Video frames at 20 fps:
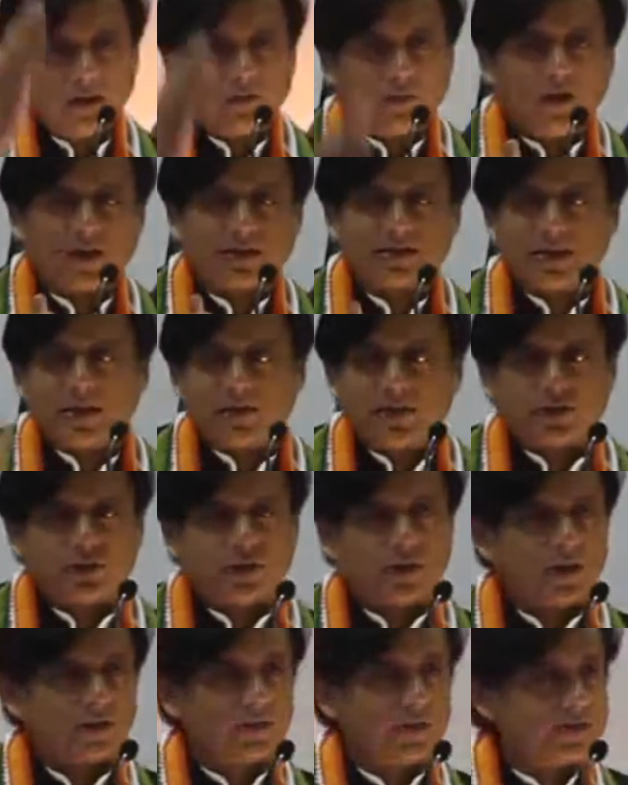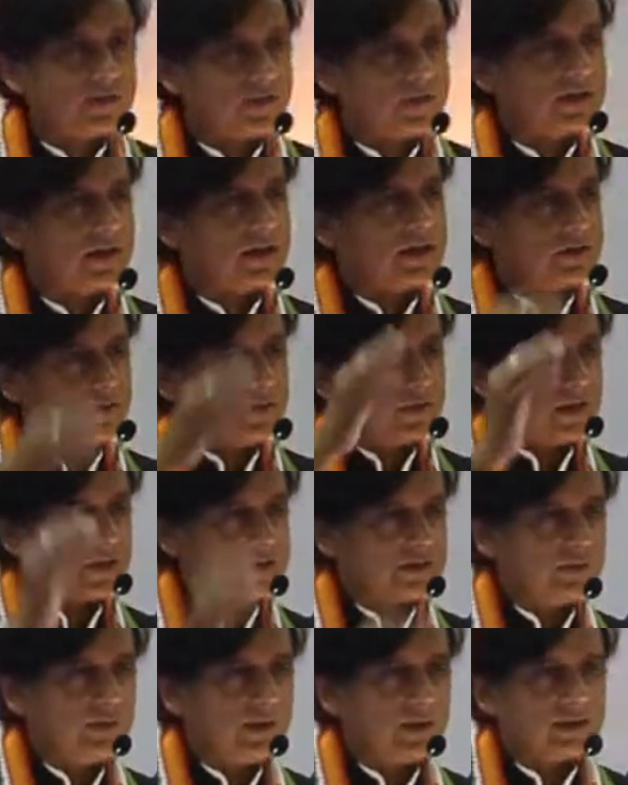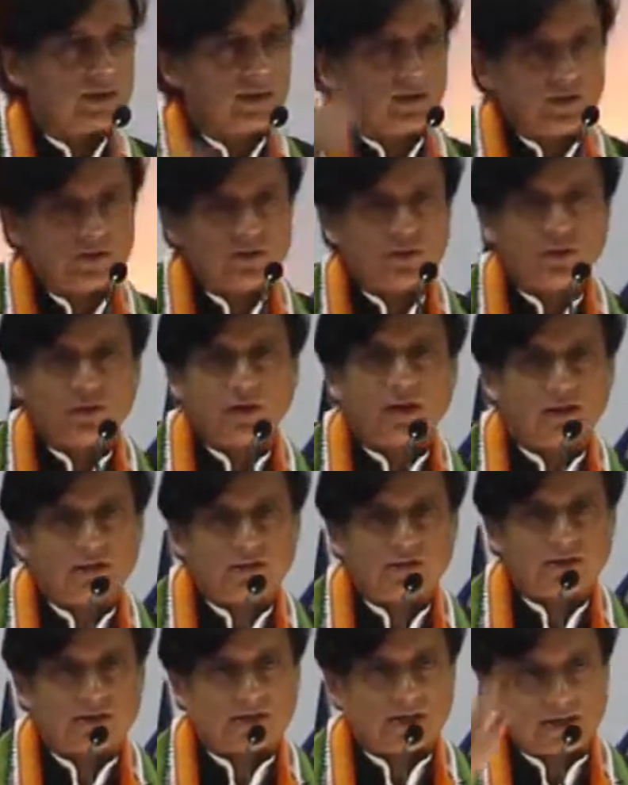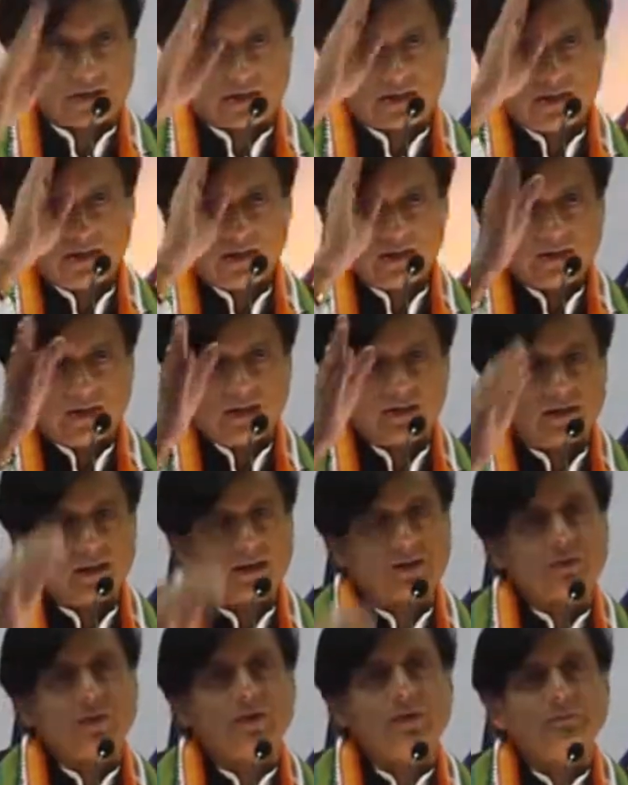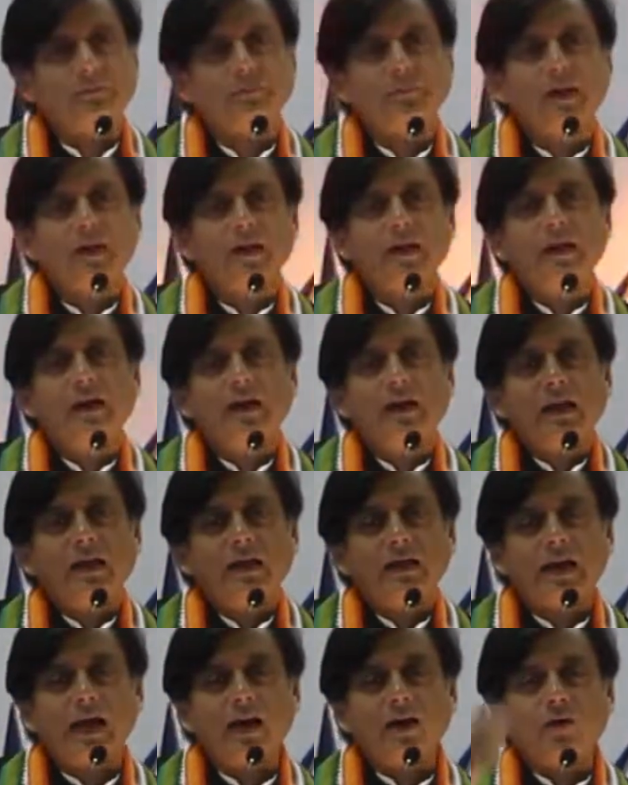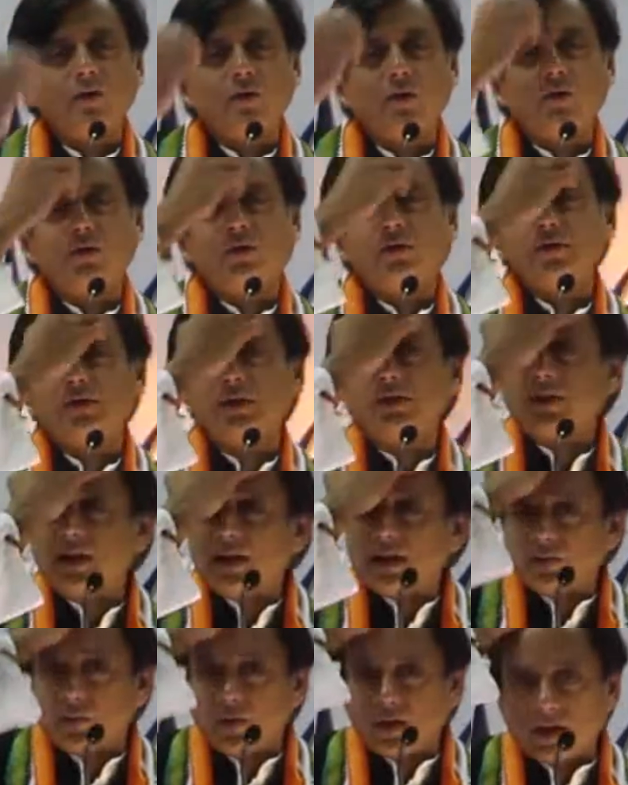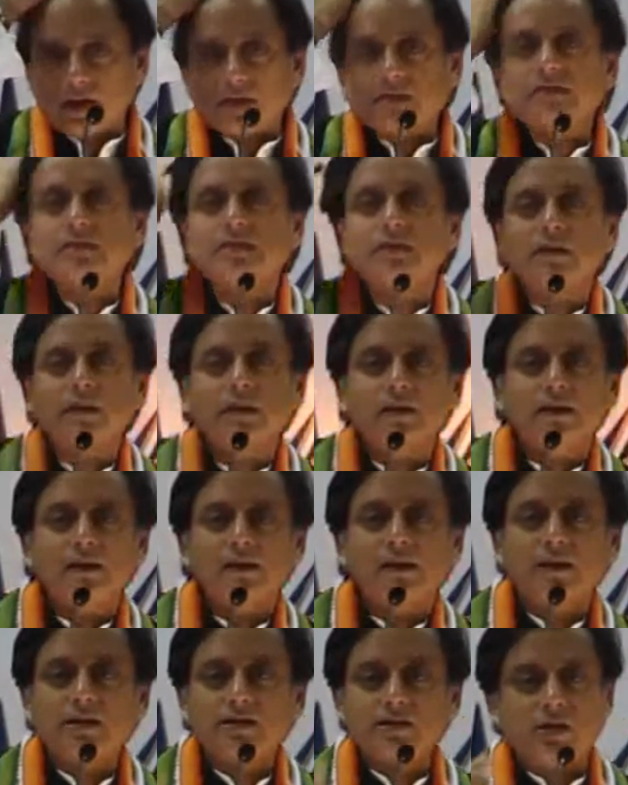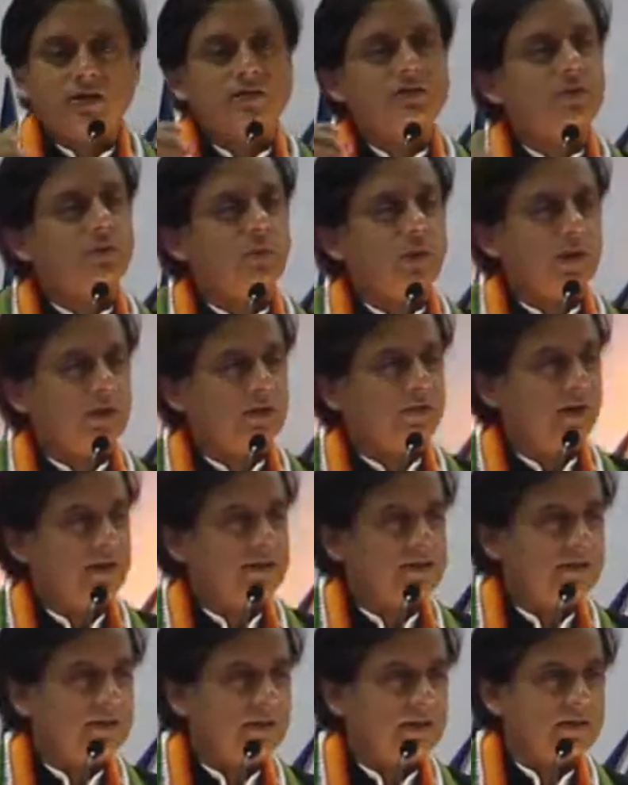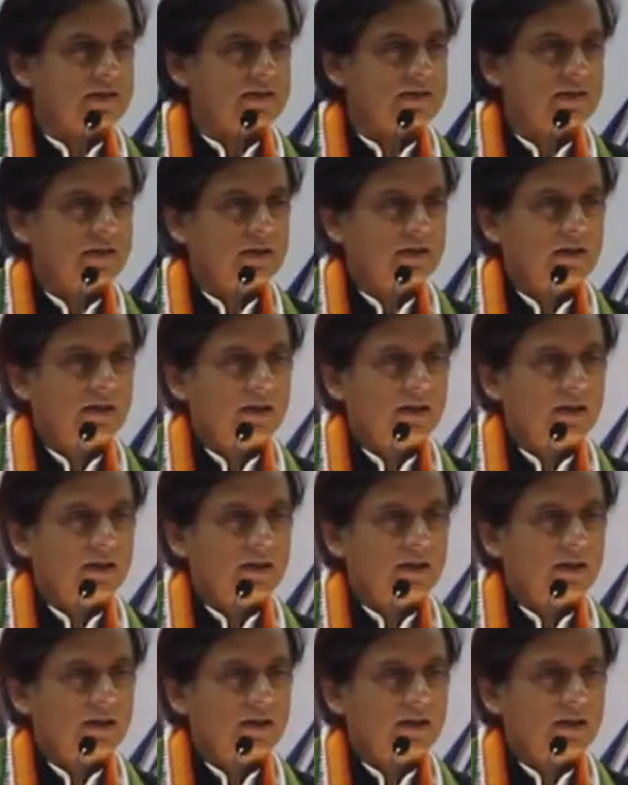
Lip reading: It works like this, you get this result. If it doesn't work like this, you don't get the result. Think that way. Now, the real world is not the world of engineers.